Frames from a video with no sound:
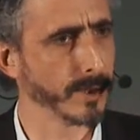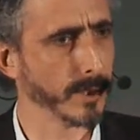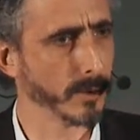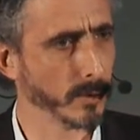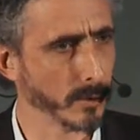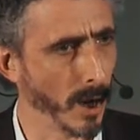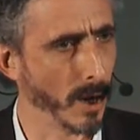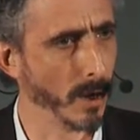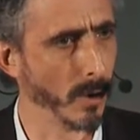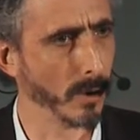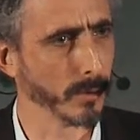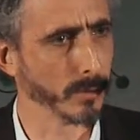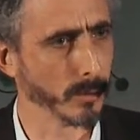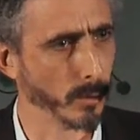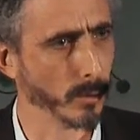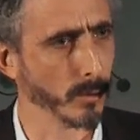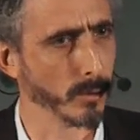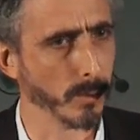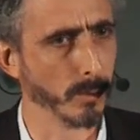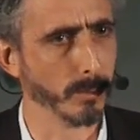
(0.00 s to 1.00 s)
this
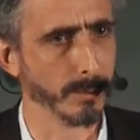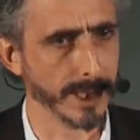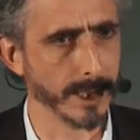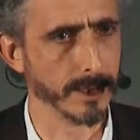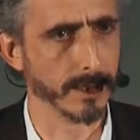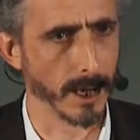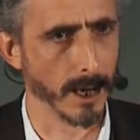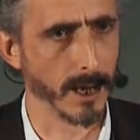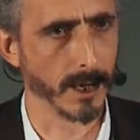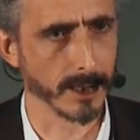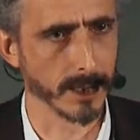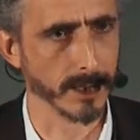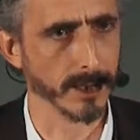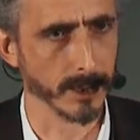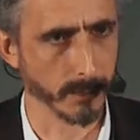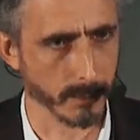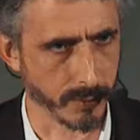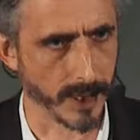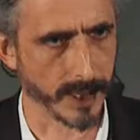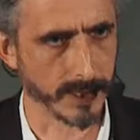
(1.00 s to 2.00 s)
talk will be dark and
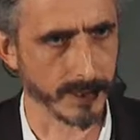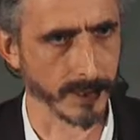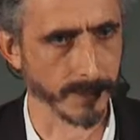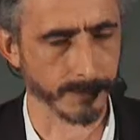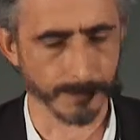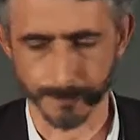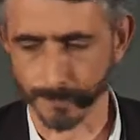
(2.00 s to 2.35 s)
depressing.